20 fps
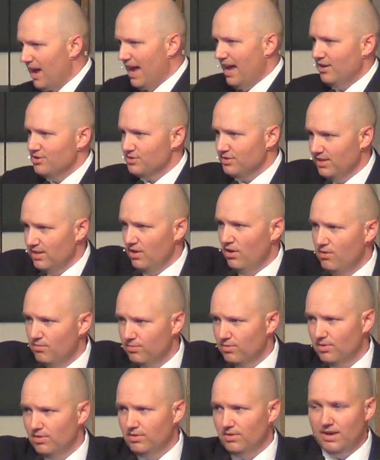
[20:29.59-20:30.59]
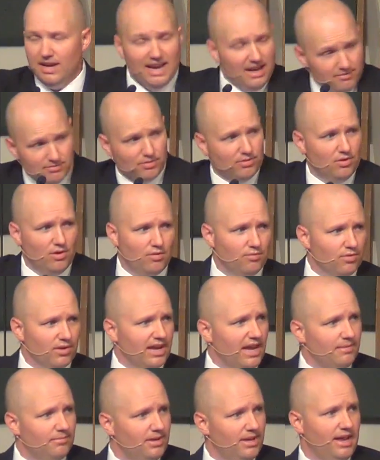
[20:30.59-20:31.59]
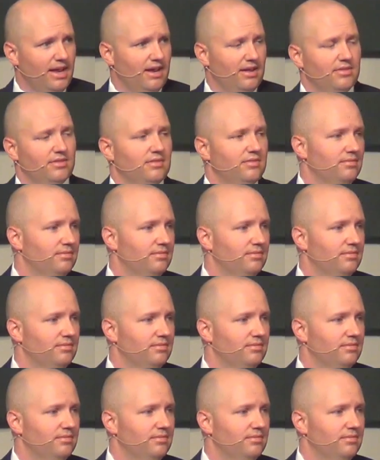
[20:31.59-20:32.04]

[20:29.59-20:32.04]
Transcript: actually over, ever overcame death.